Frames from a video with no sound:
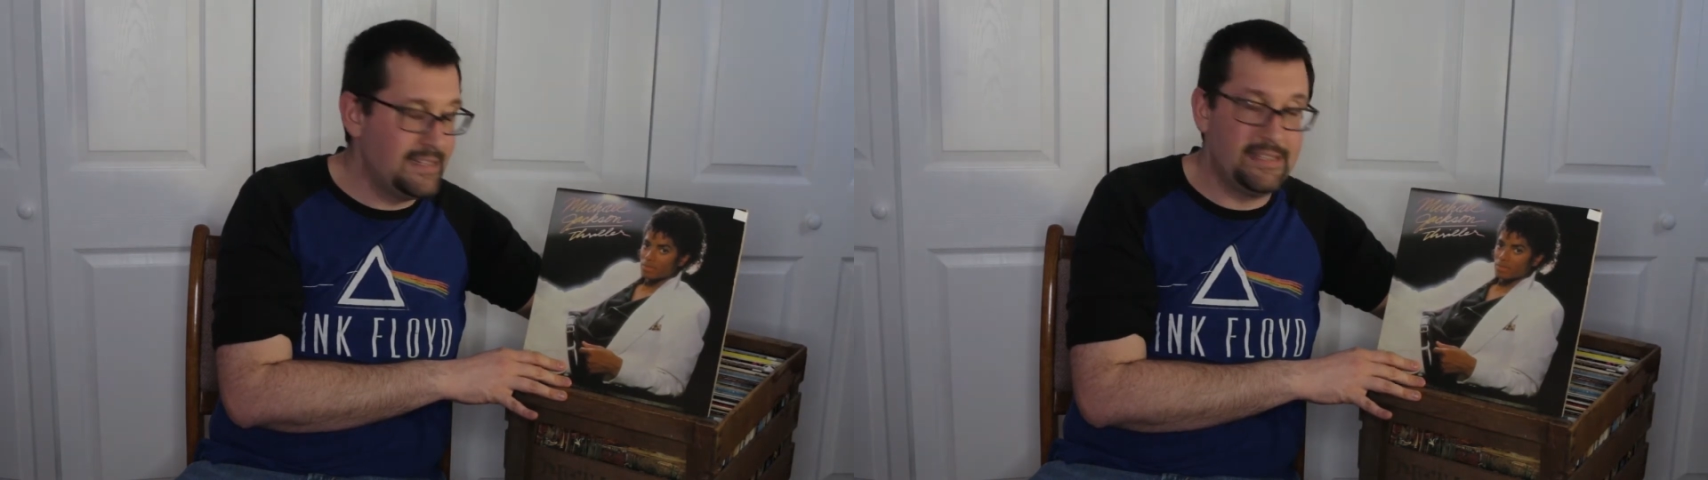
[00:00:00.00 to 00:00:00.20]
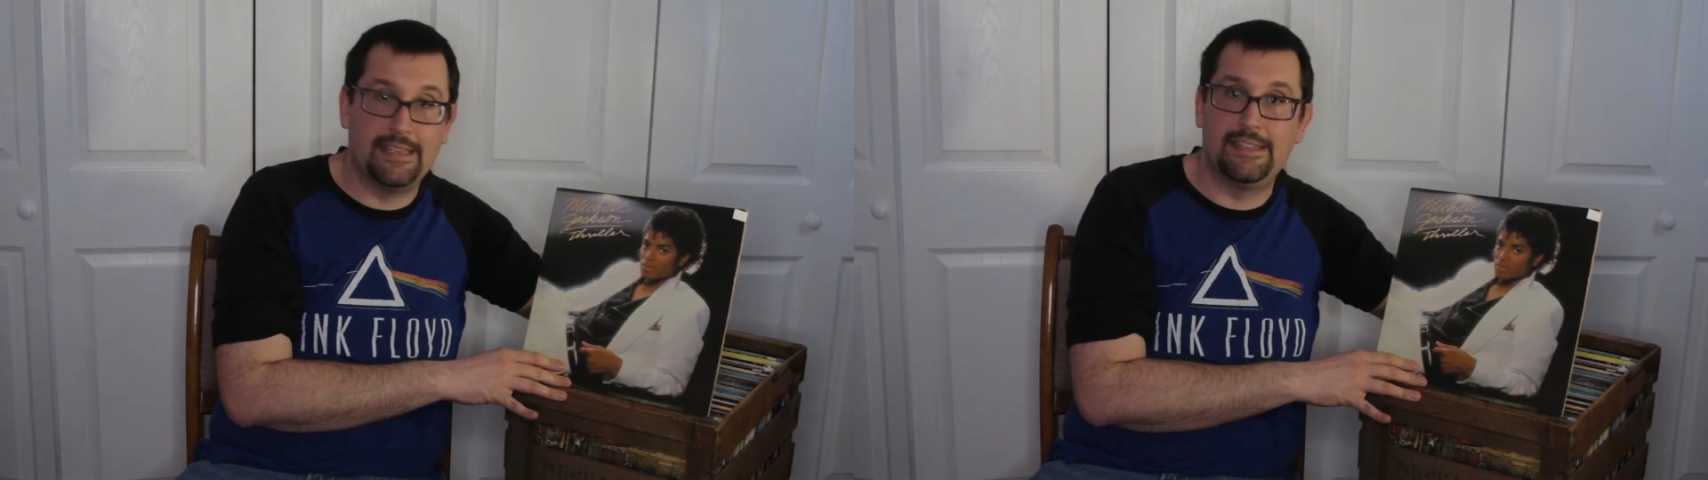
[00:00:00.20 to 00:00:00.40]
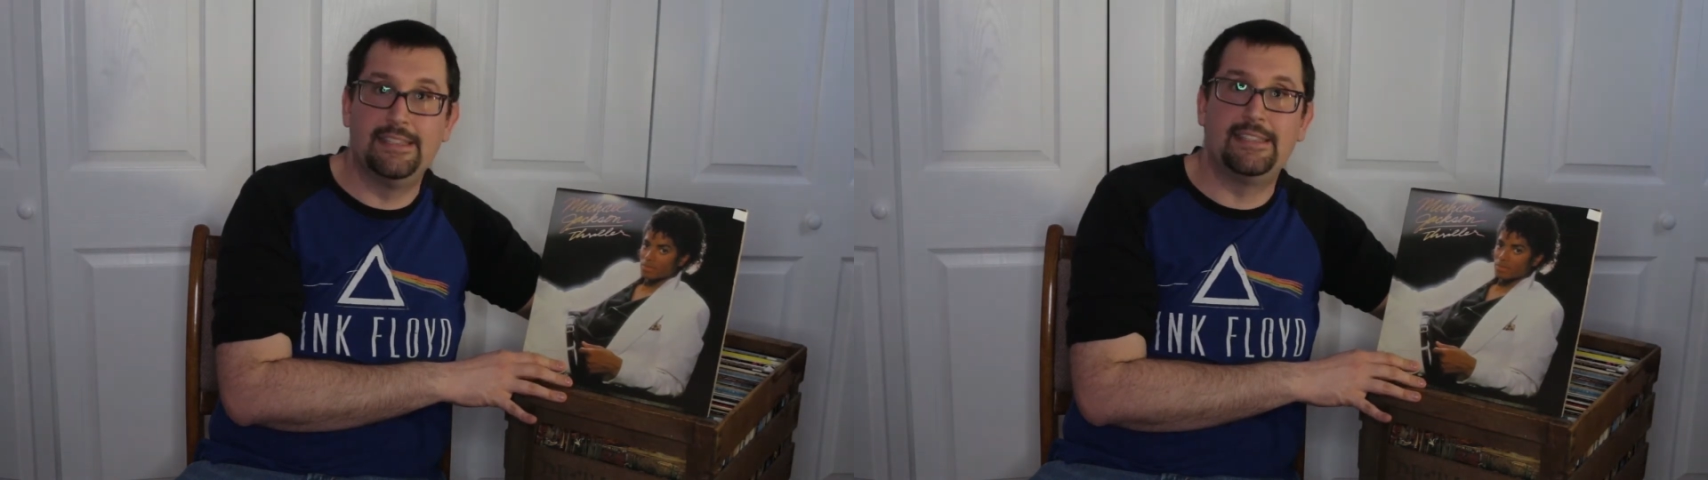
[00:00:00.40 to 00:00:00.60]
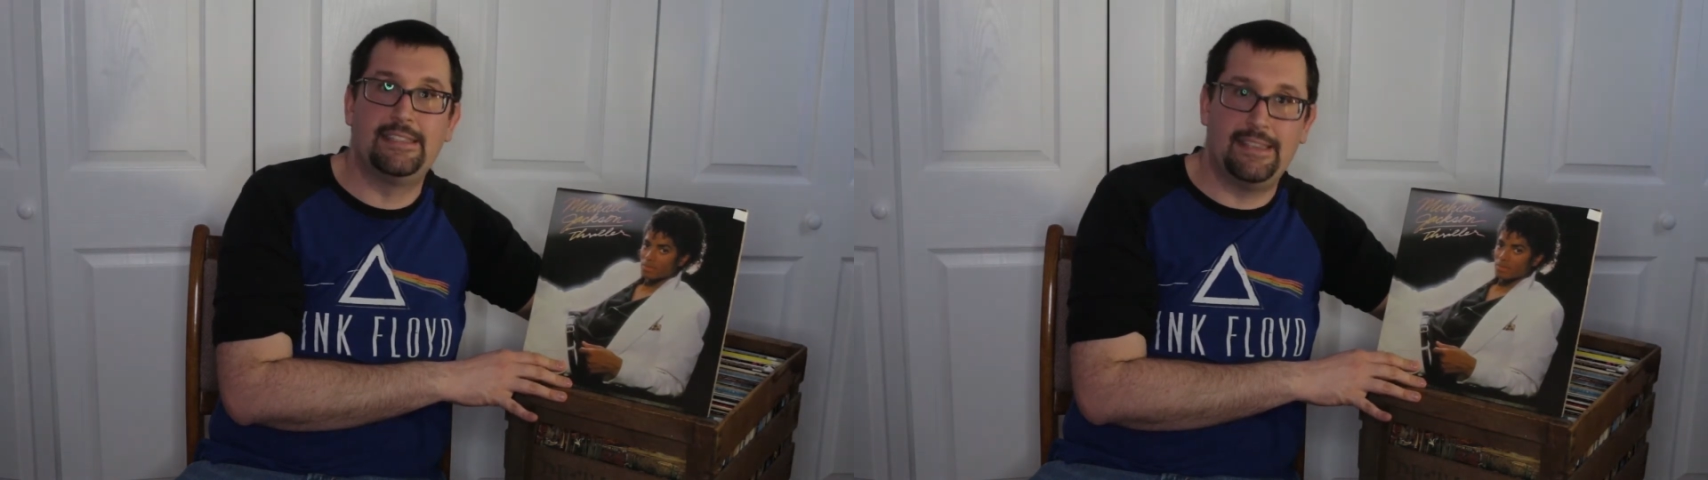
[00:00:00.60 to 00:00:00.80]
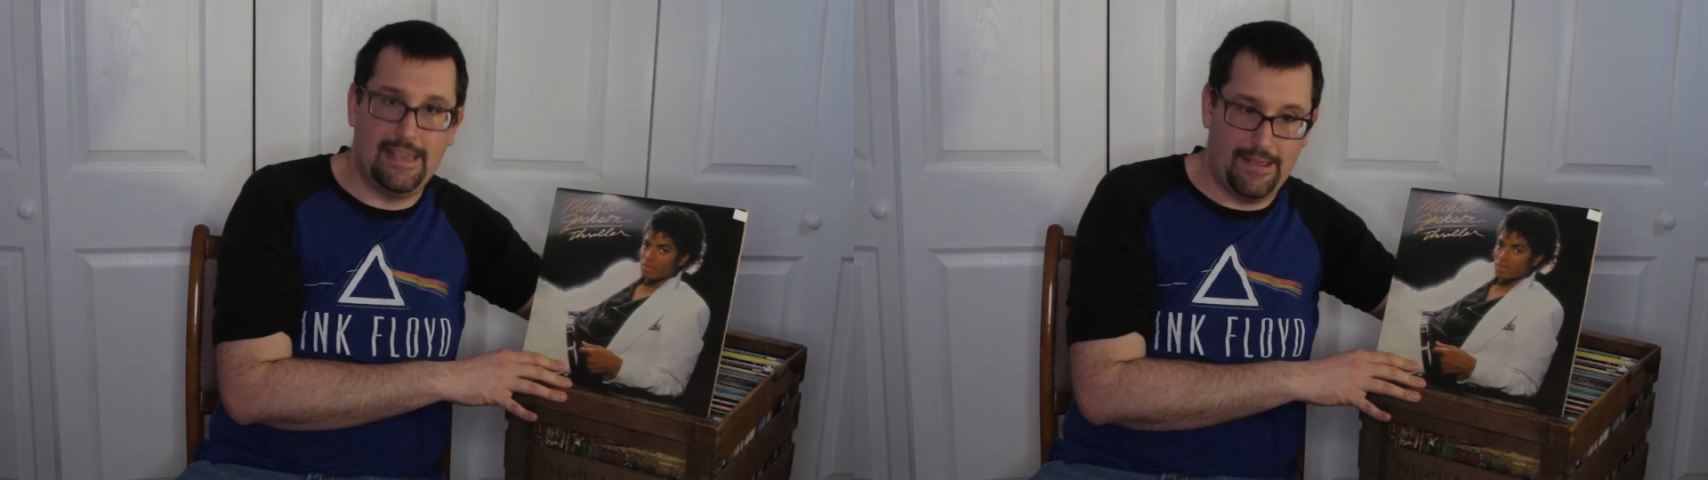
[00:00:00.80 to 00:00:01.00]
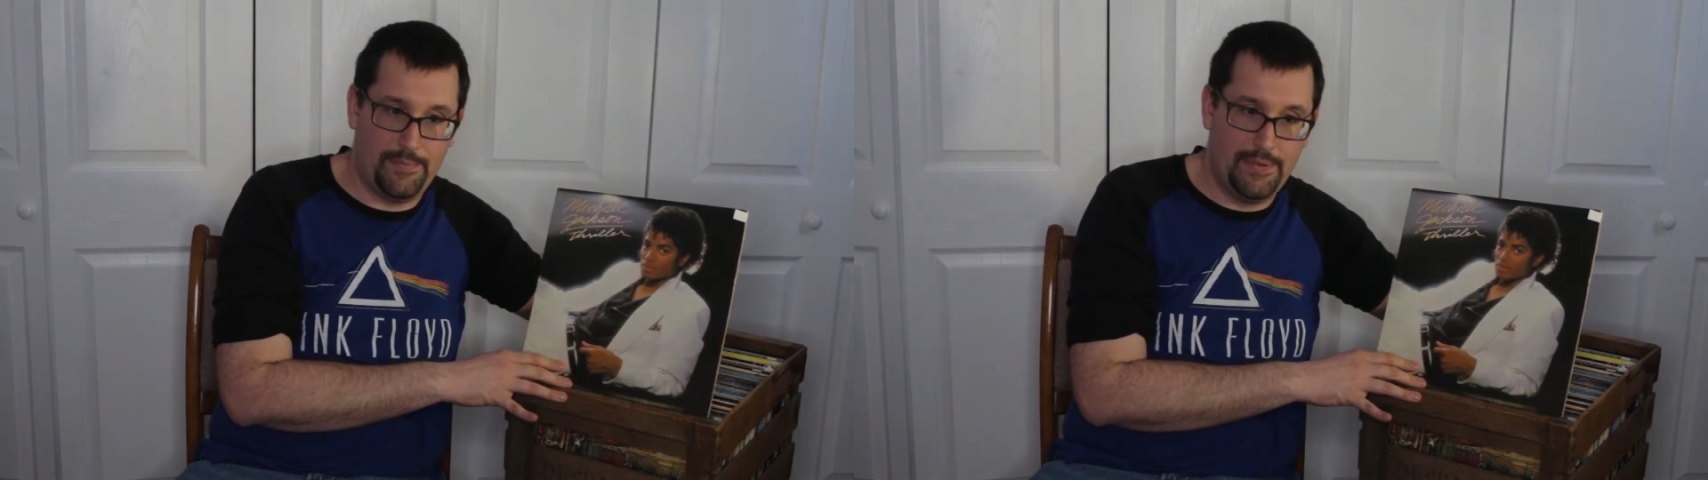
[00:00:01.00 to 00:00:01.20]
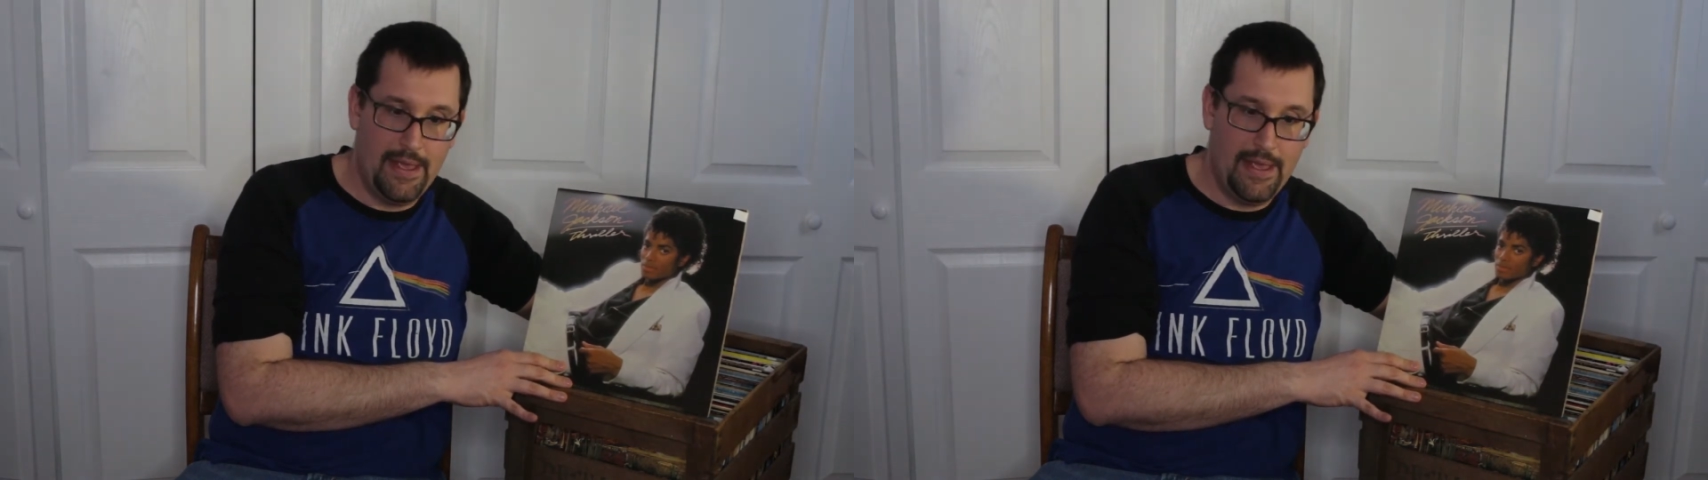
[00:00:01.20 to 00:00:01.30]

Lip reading: it doesn't skip.